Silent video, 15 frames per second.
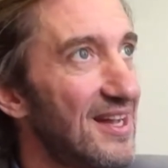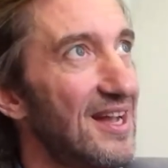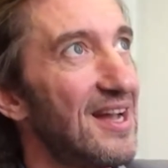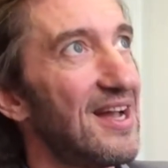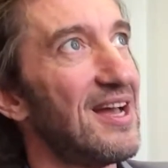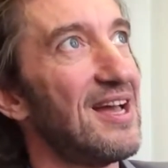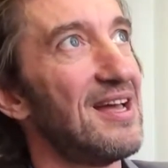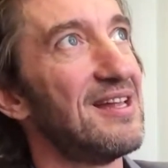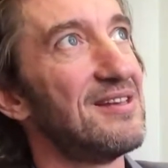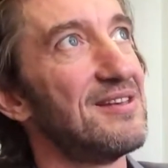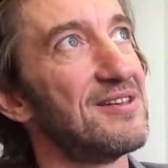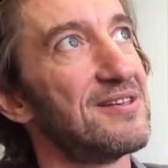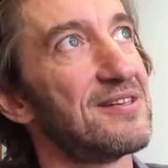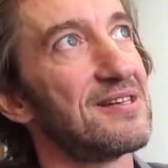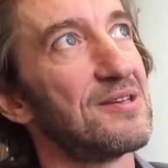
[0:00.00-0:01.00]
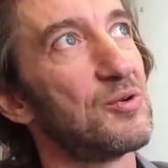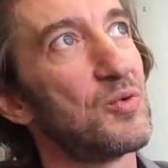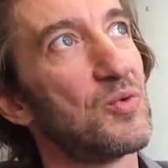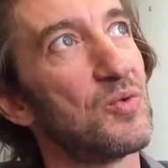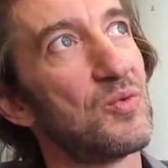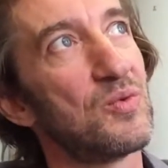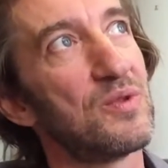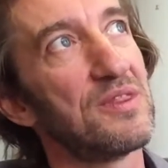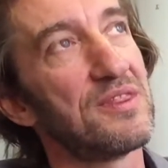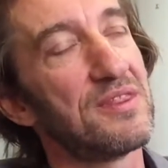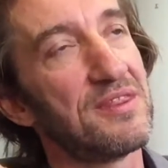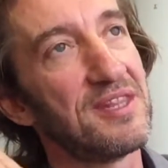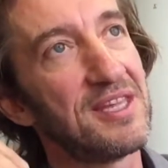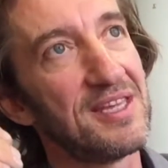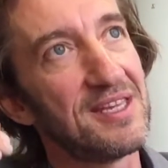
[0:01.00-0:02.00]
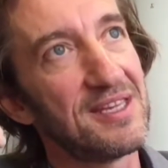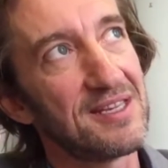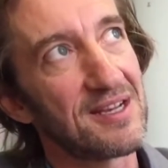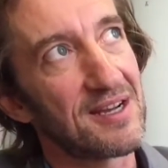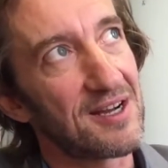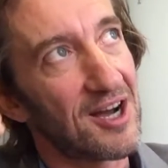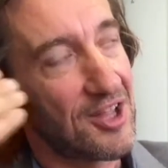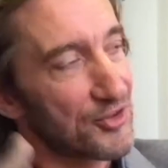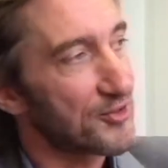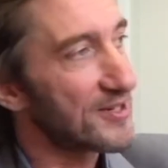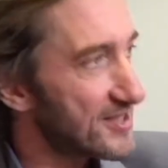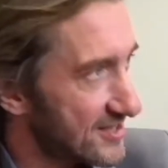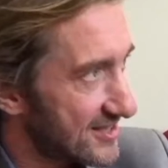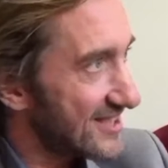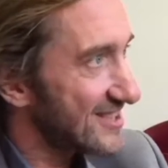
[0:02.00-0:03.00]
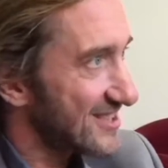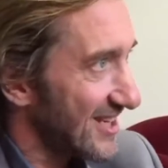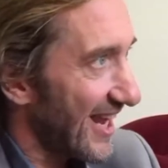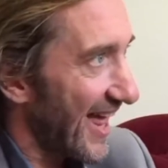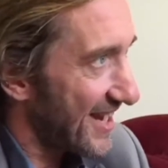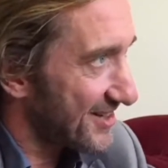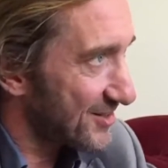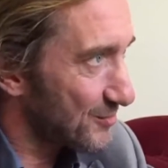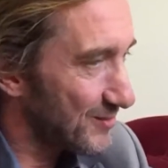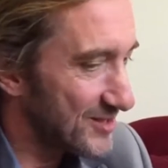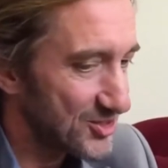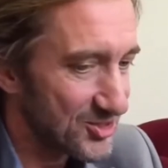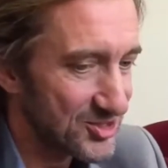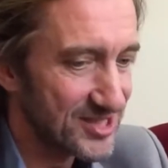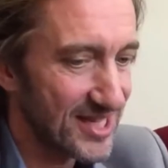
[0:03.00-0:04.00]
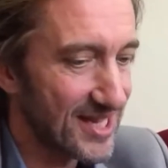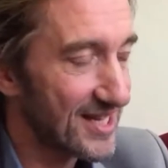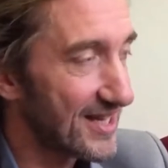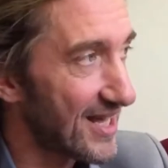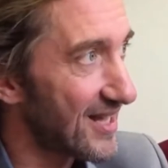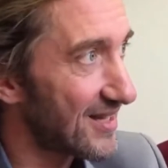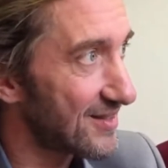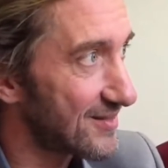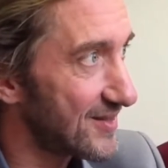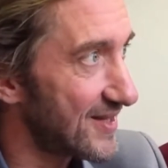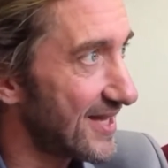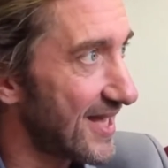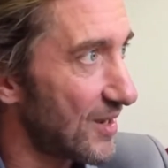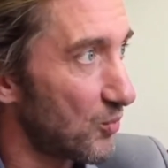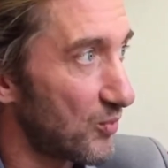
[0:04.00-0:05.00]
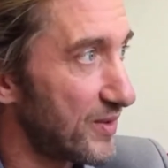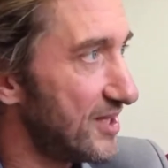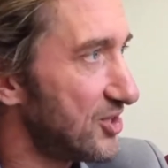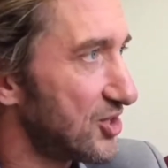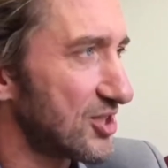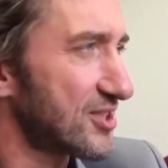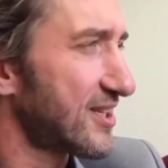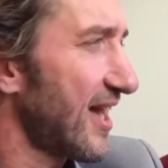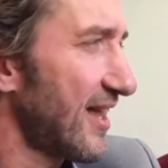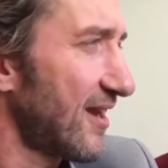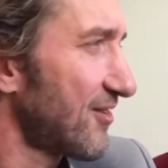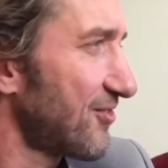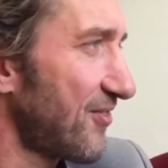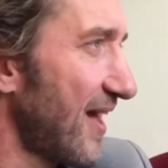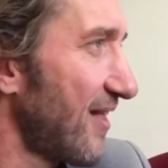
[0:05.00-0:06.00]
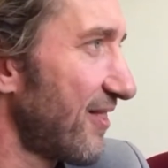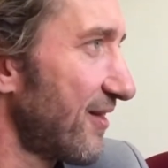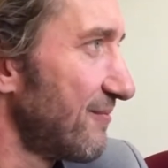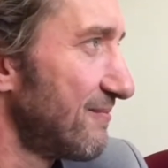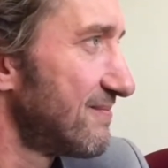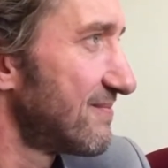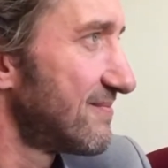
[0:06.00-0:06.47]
And the other is this latter, which you're saying that we just cannot fathom.